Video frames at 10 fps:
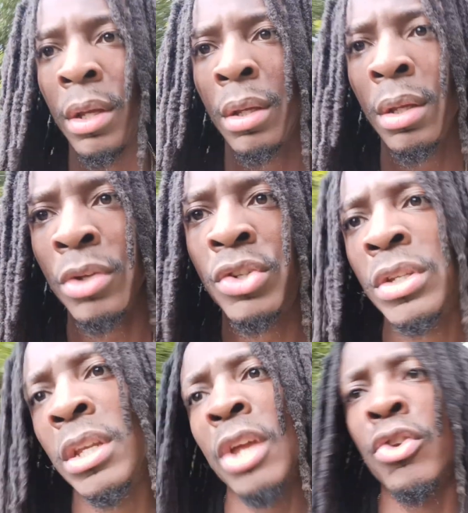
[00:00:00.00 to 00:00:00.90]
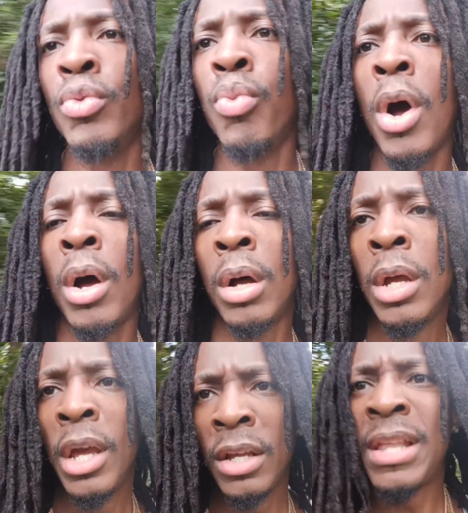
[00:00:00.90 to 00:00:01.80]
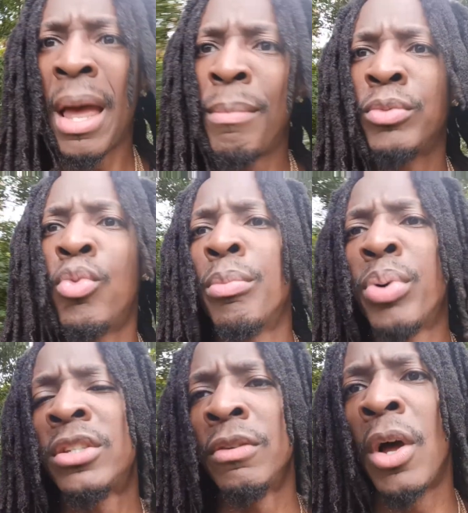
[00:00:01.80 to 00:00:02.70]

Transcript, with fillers: It's just that Daniel Dubois is that much more impressive, uh,